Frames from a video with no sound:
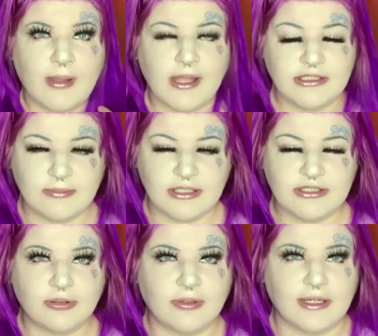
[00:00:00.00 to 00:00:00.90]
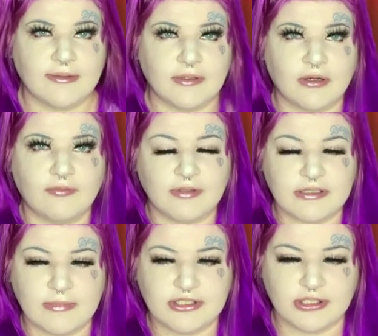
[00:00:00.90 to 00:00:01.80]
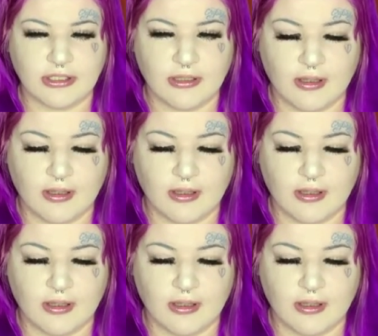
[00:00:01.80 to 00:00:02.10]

Back to my story, and then I'll fix my shit.